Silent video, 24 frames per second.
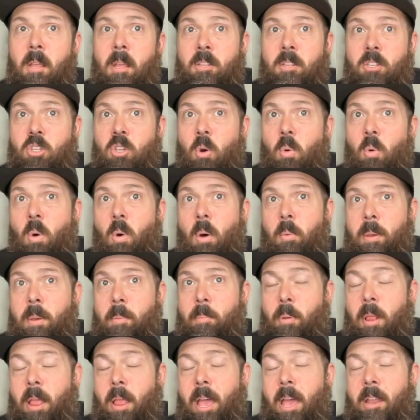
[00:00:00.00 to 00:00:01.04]
And so what we
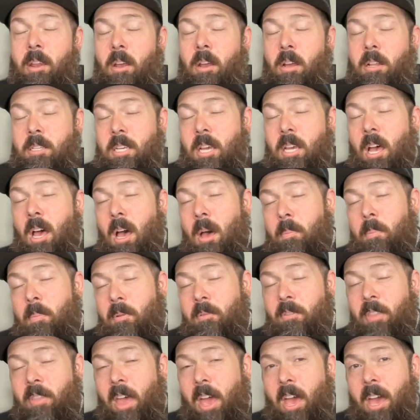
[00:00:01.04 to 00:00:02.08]
planned on top
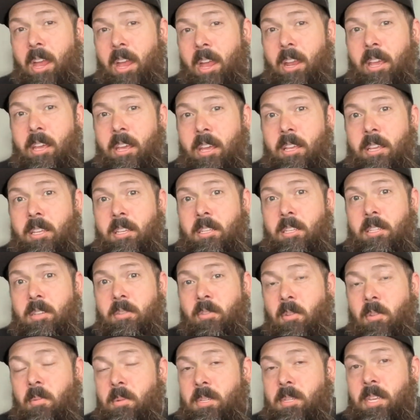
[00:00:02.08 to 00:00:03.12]
of that is,
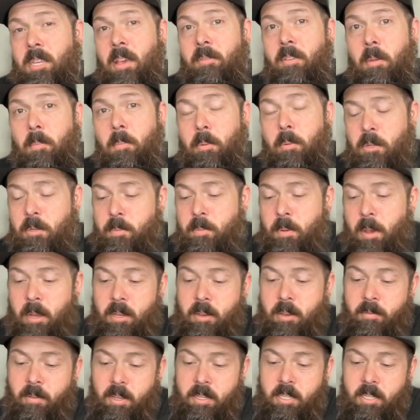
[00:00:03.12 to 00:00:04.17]
from a safety
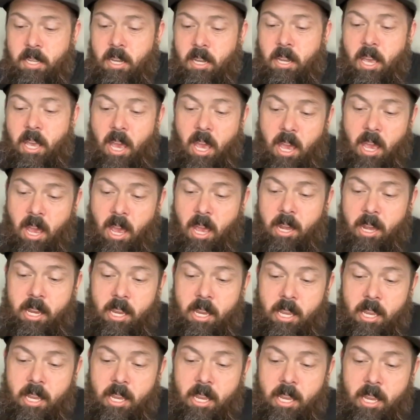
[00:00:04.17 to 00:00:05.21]
perspective, I said, okay, I
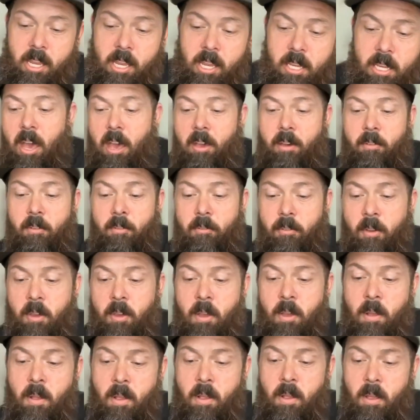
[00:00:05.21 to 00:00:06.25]
need to have,
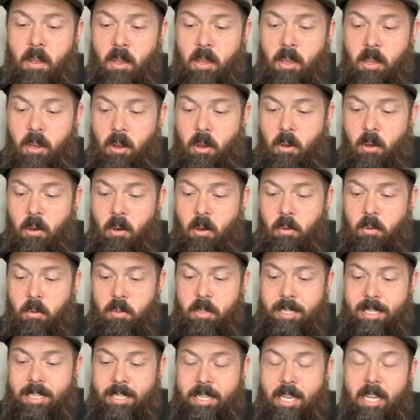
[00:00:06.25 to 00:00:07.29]

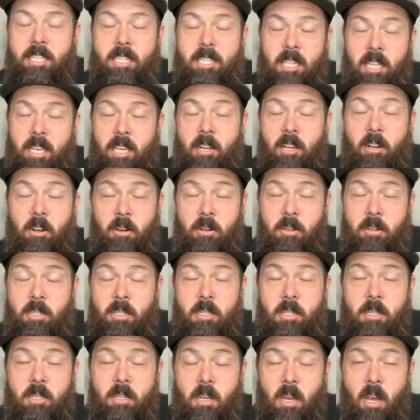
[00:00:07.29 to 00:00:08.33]
6
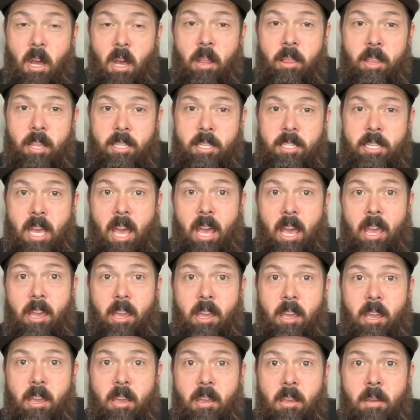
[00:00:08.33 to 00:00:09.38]
leaders on this
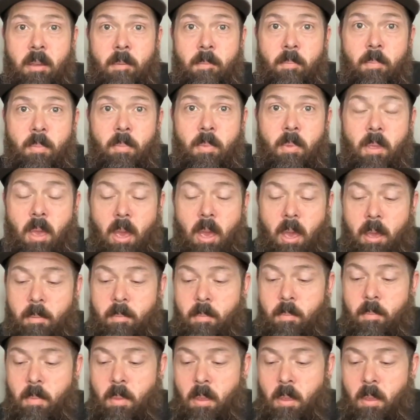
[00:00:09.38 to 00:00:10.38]
hike. Okay.